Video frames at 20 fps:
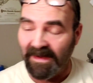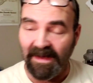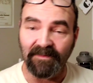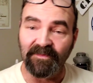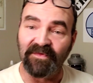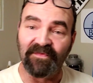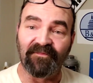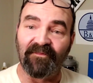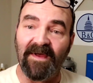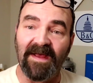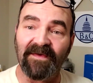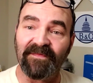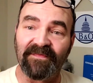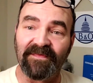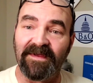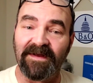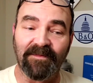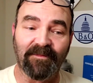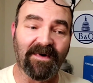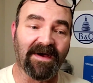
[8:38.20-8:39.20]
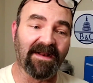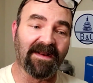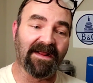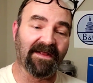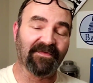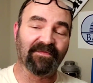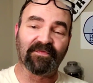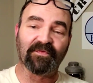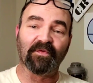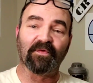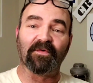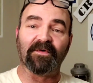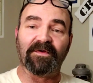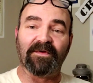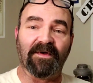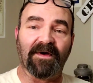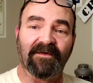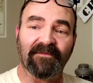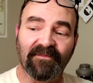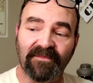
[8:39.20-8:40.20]
I'm just fascinated by that store.
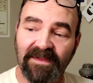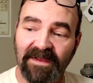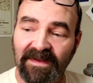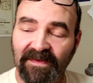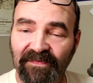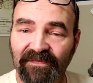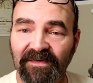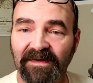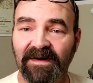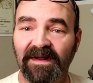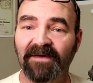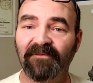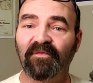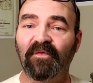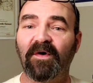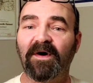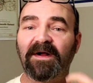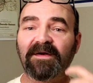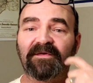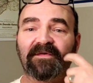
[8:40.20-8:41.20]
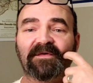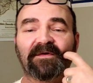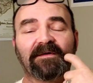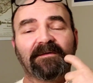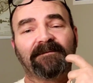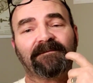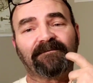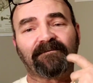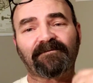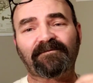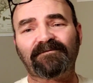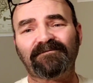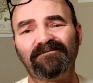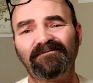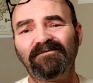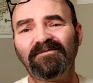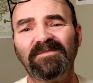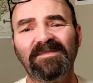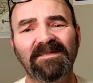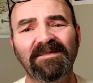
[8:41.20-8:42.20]
You know, like I said, I've watched
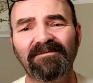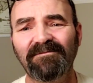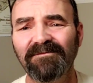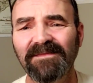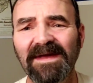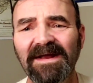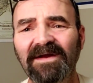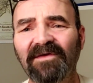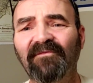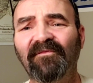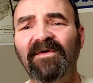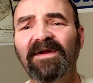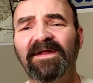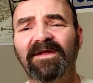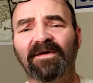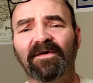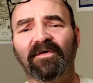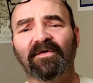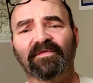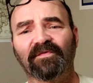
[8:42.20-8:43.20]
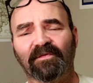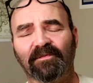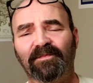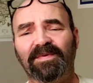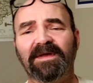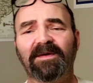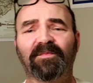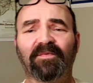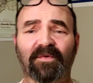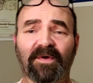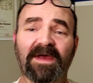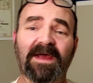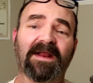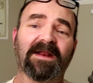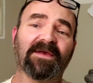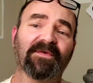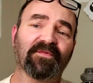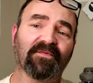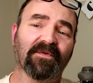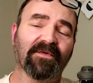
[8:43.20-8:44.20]
many videos on people, hey,
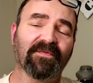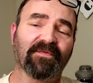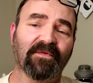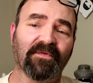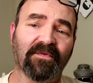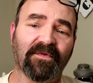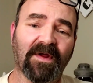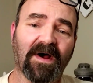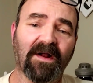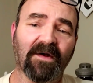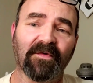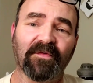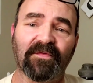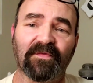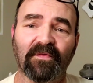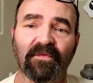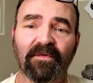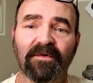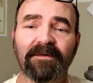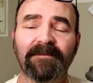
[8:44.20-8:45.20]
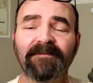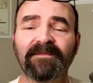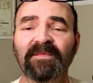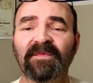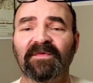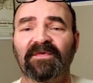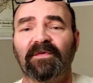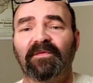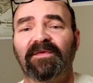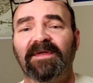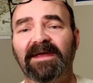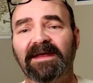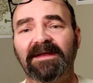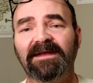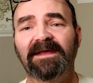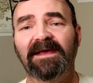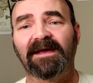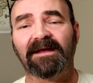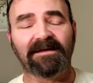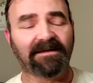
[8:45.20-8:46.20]
let's run through the dollar store, see what they
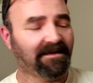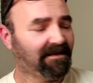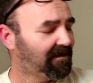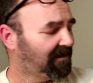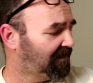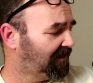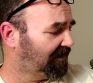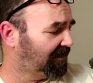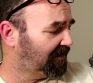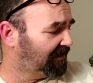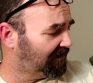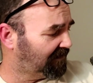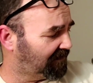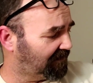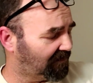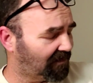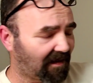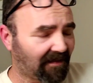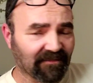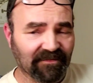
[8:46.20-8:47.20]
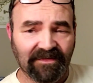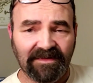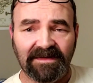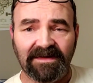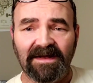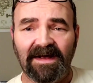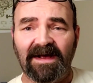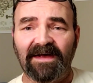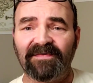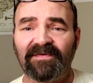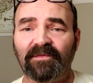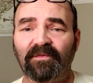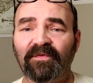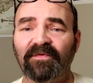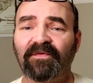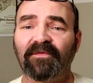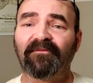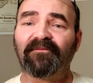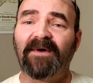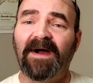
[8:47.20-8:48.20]
can get. You know, I've seen guys that
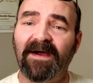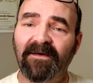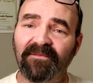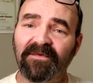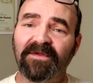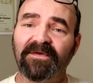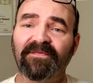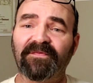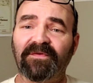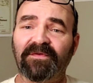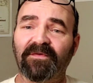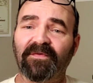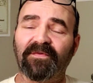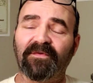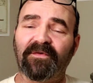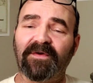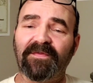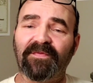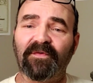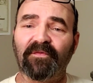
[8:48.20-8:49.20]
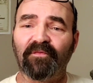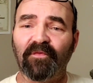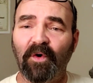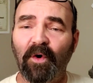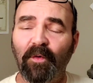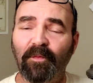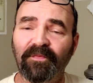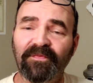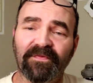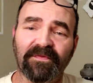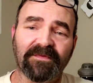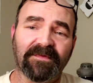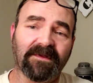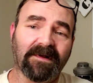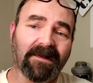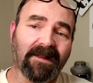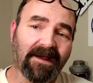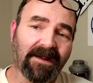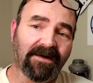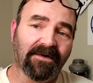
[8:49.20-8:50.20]
were survivalists, you know, they'll get the ropes and
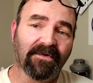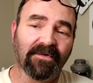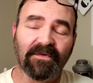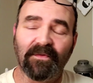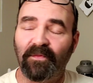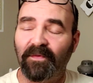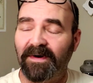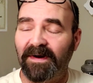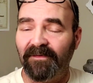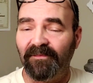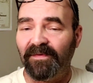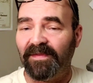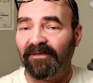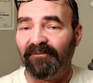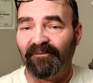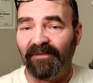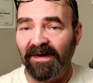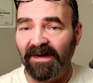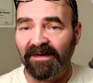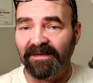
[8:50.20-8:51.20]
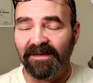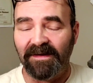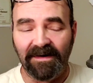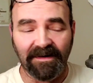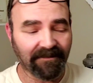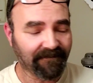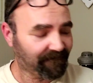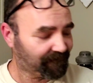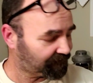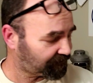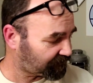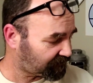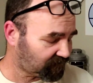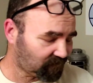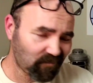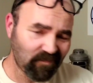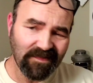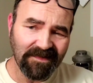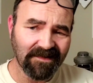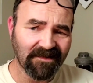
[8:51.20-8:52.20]
the lighter or whatever they find there.
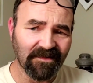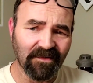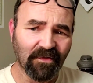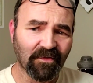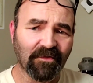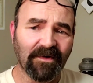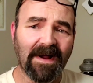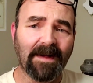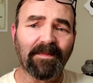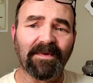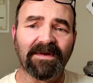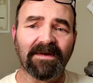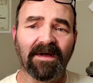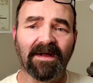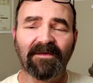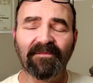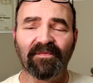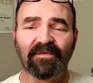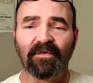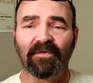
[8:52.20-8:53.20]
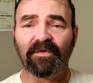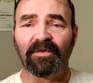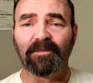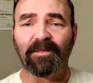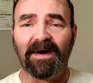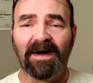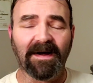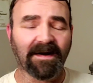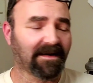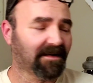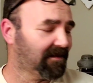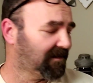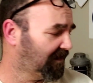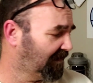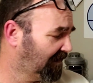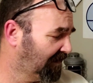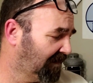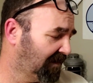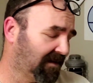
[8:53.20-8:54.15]
A little crappy knives are in their pocket.